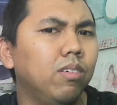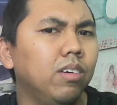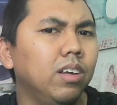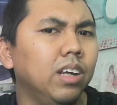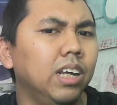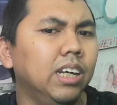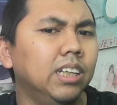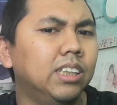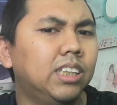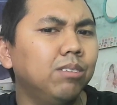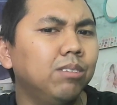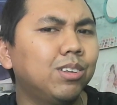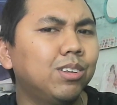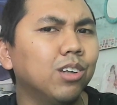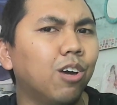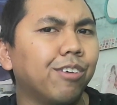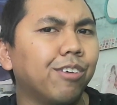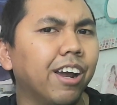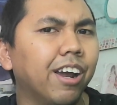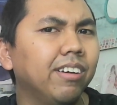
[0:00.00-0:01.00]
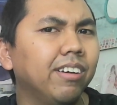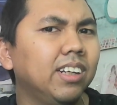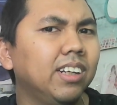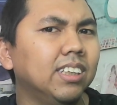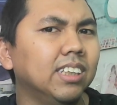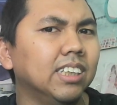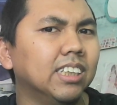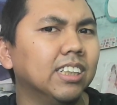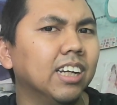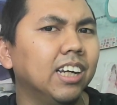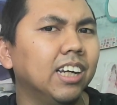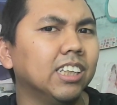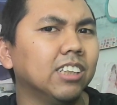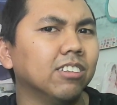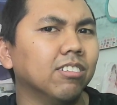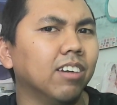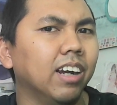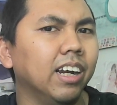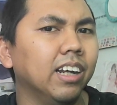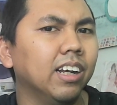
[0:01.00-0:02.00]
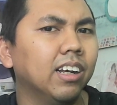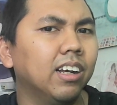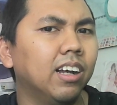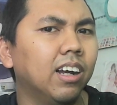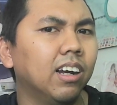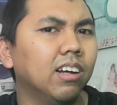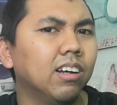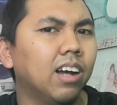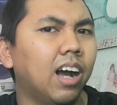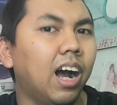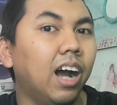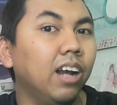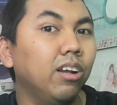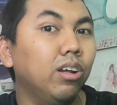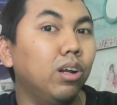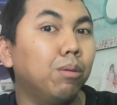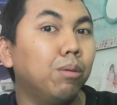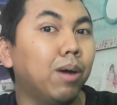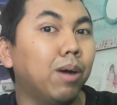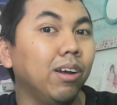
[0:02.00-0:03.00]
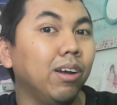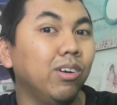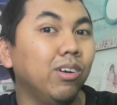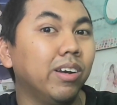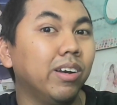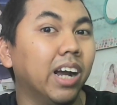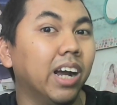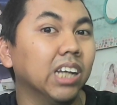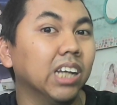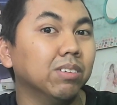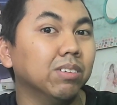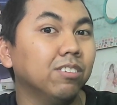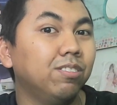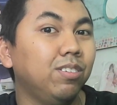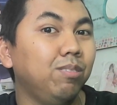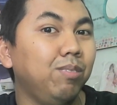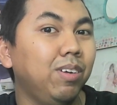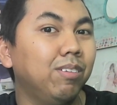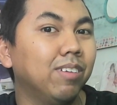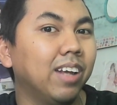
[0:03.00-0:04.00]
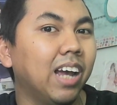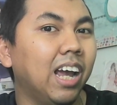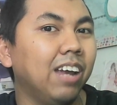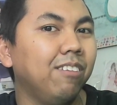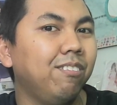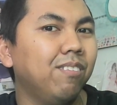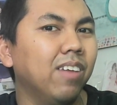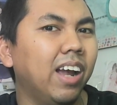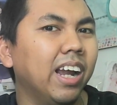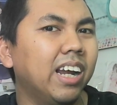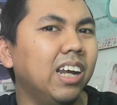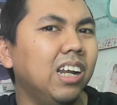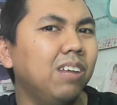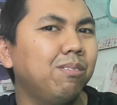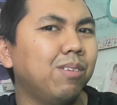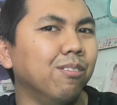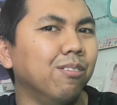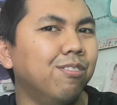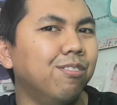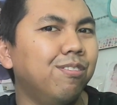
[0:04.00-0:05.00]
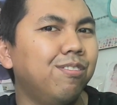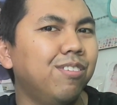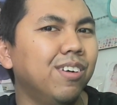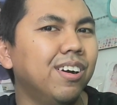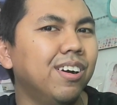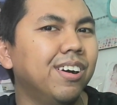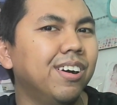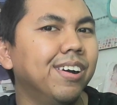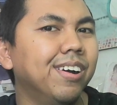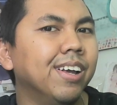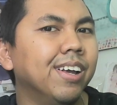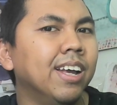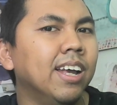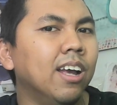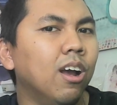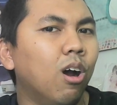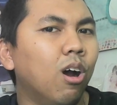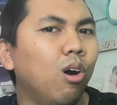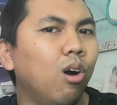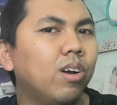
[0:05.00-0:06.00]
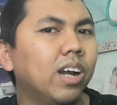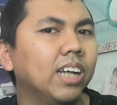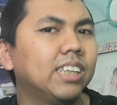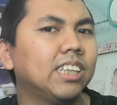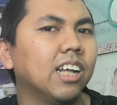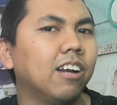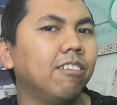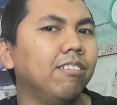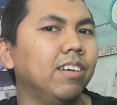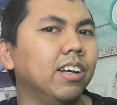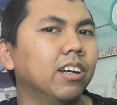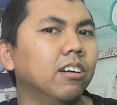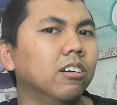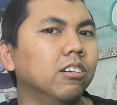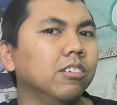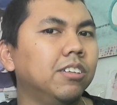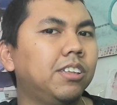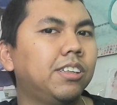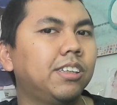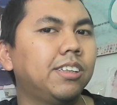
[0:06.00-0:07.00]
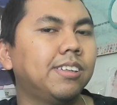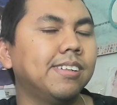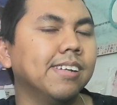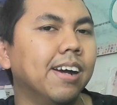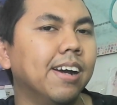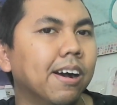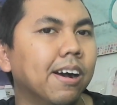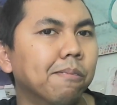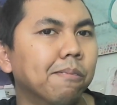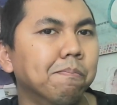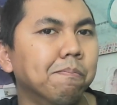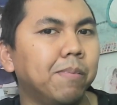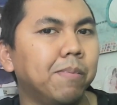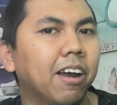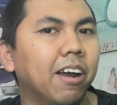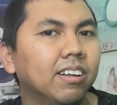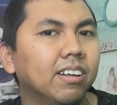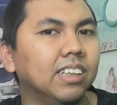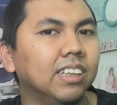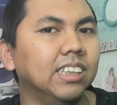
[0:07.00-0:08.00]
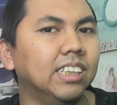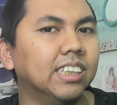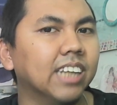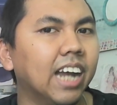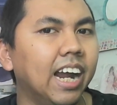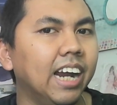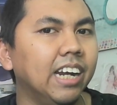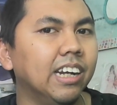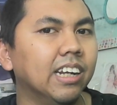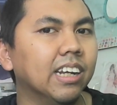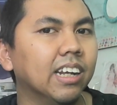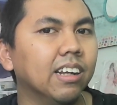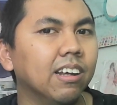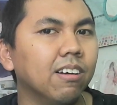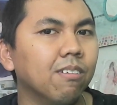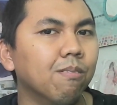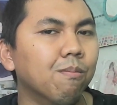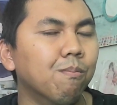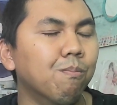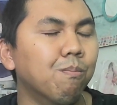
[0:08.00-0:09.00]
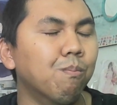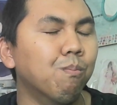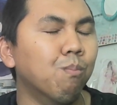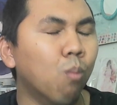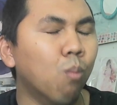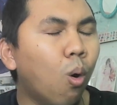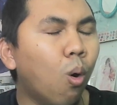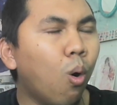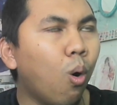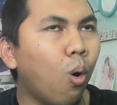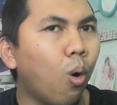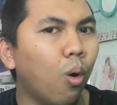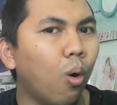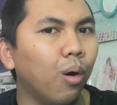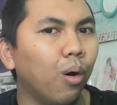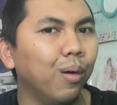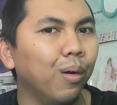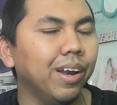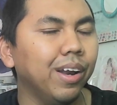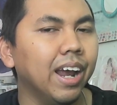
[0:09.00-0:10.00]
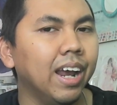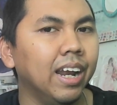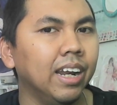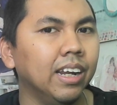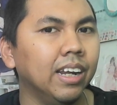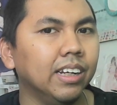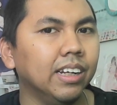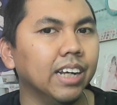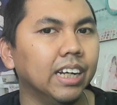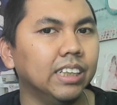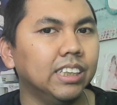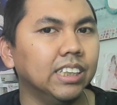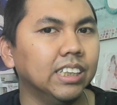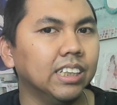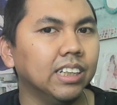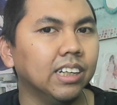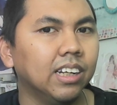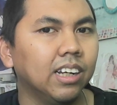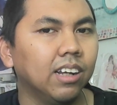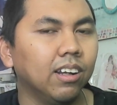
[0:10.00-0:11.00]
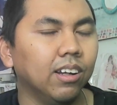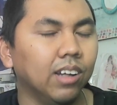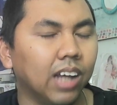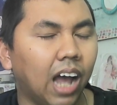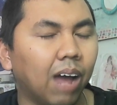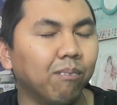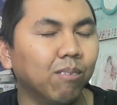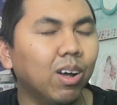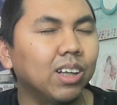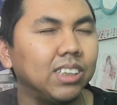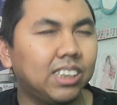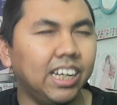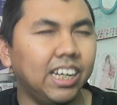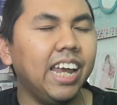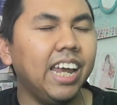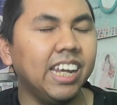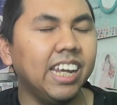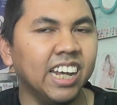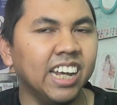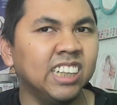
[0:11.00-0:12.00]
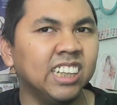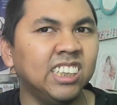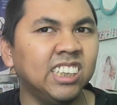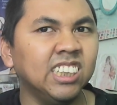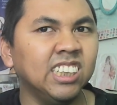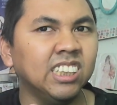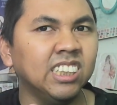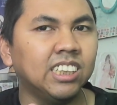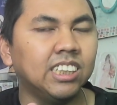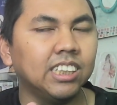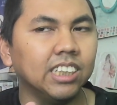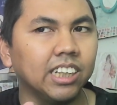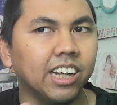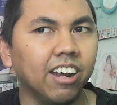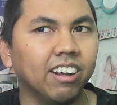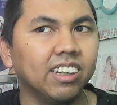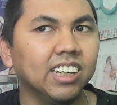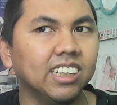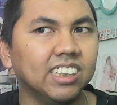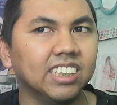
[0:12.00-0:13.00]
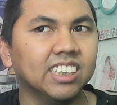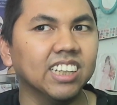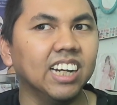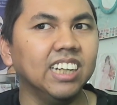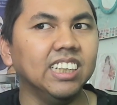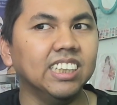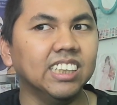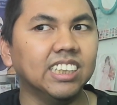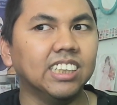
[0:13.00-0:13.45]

in terms of character designs, right, I don't know about you guys, but for me, like, I kind of prefer Honkai Star Rail's character design more than Genshin. I'm not saying Genshin's character design